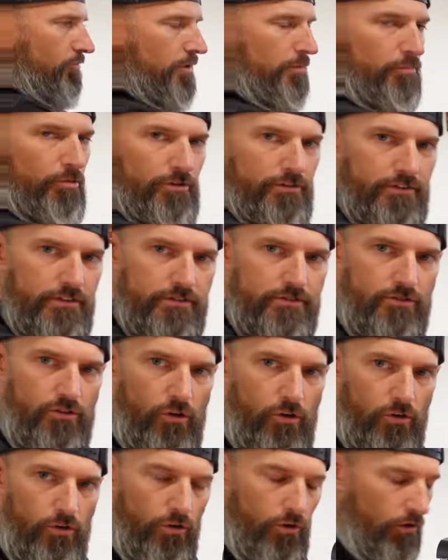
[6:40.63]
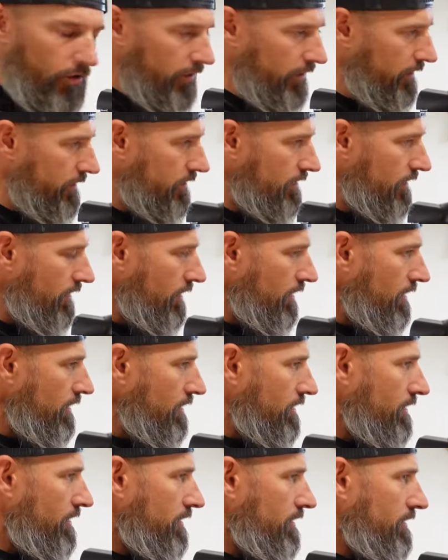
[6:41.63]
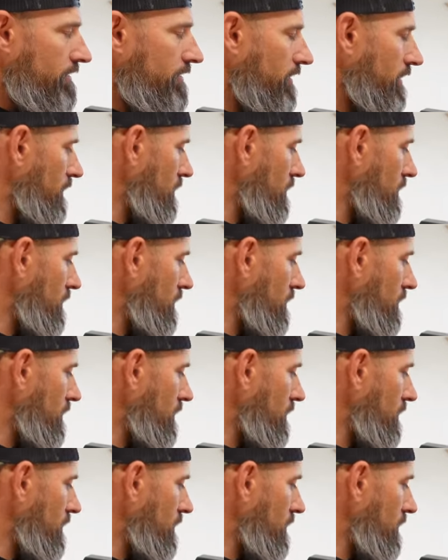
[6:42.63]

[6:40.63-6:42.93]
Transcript: we put this all on, you're